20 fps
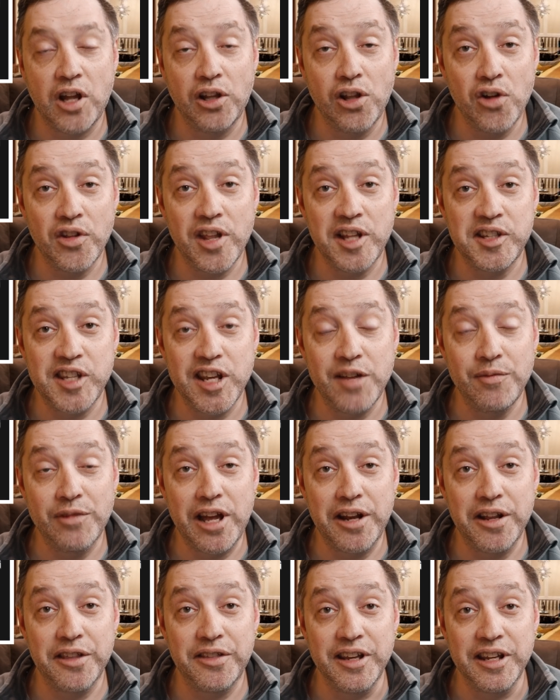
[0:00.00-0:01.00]
Along that same
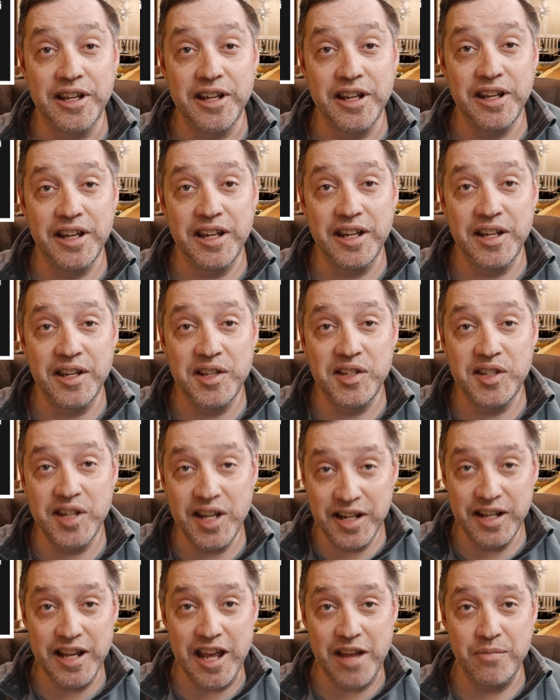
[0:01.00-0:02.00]
line of thinking is
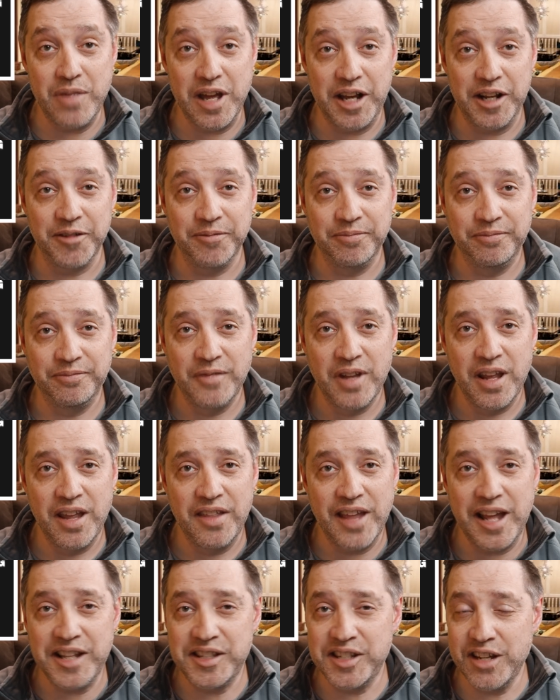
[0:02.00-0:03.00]
in-game betting.
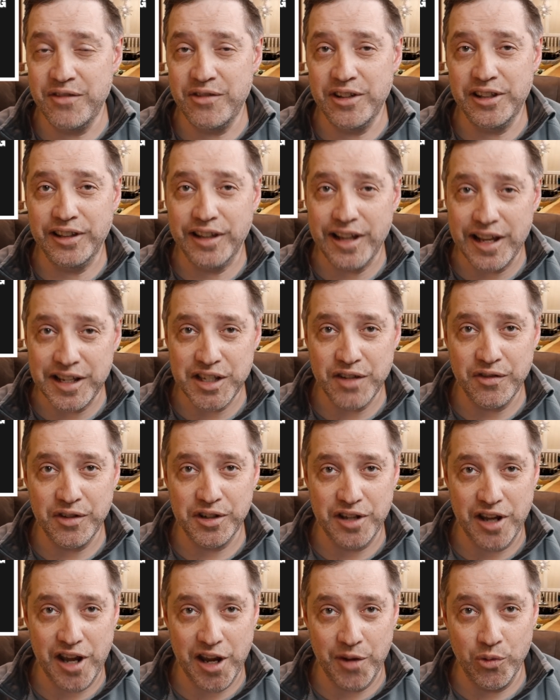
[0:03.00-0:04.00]
That's even less of a
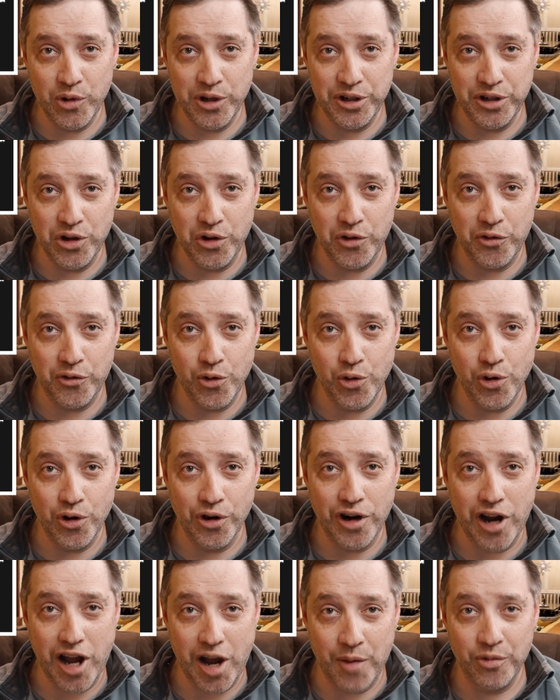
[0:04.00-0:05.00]
time window
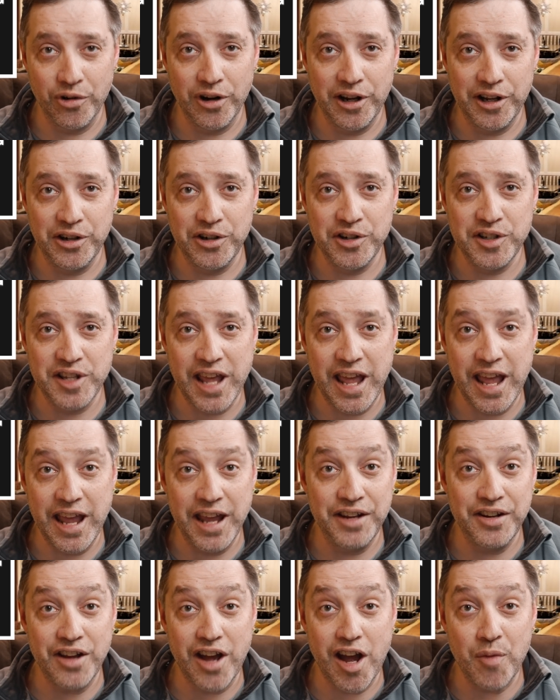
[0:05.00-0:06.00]
for operators,
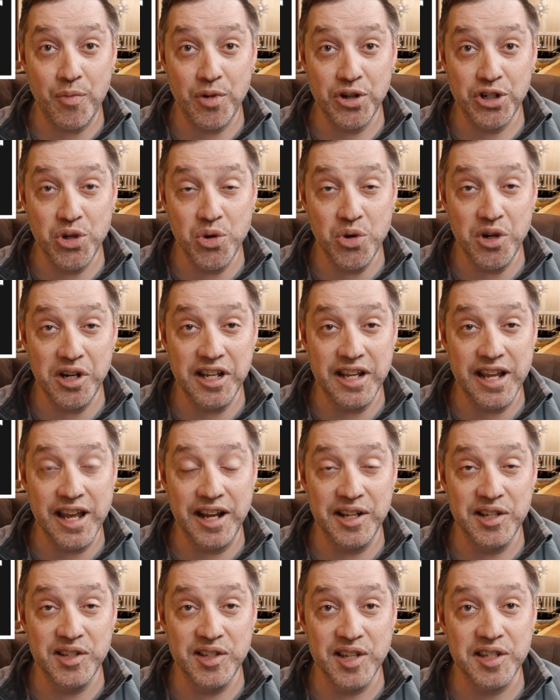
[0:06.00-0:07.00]
and opportunity
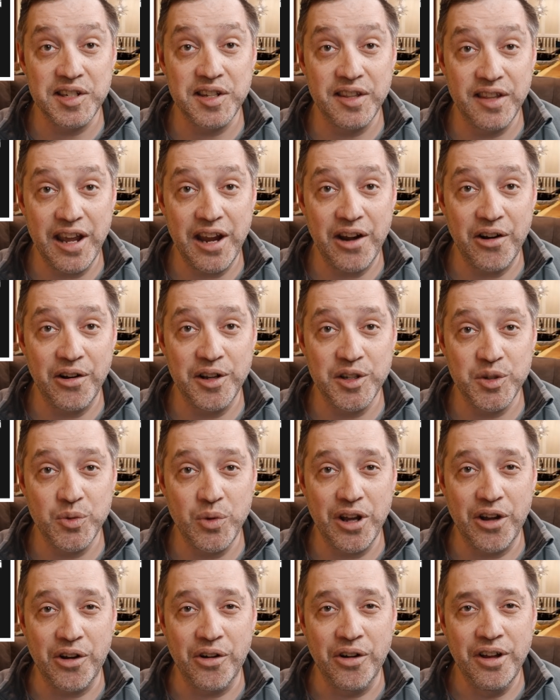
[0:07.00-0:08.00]
can exist there as
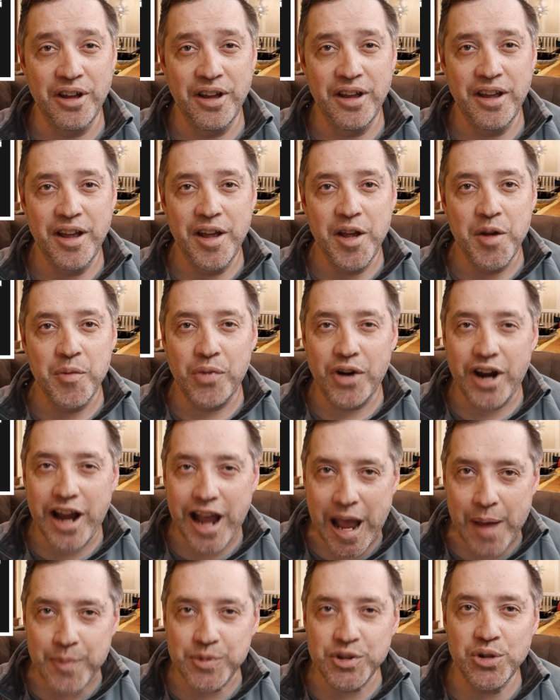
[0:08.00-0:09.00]
well.
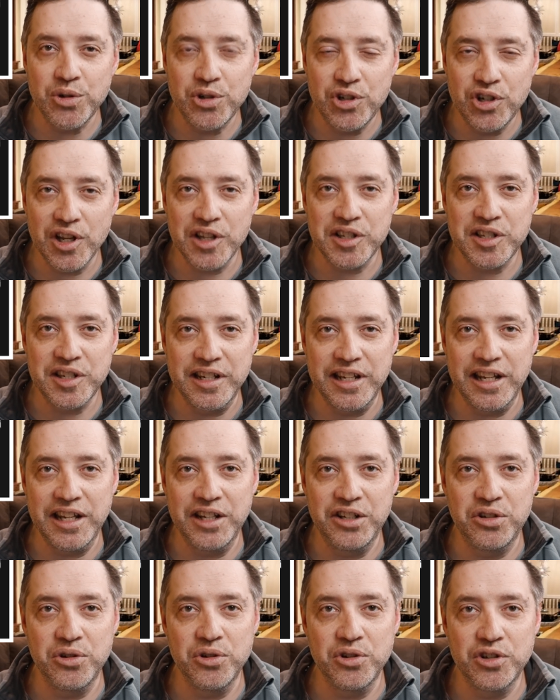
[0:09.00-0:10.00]
Perhaps you just
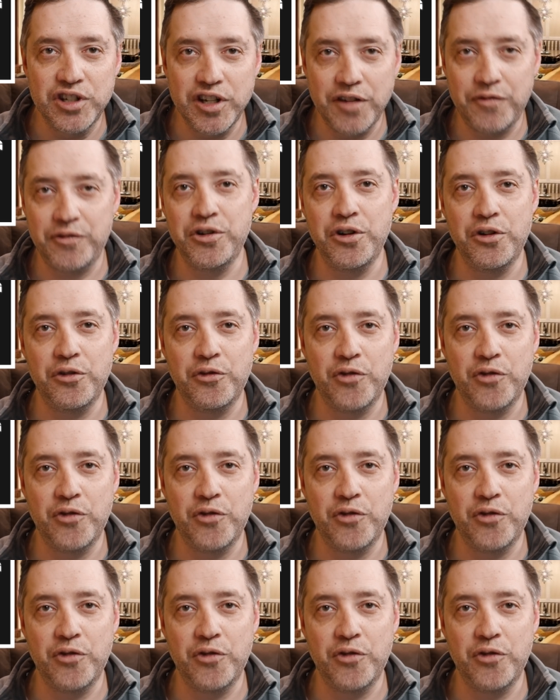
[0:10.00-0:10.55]
need to shift your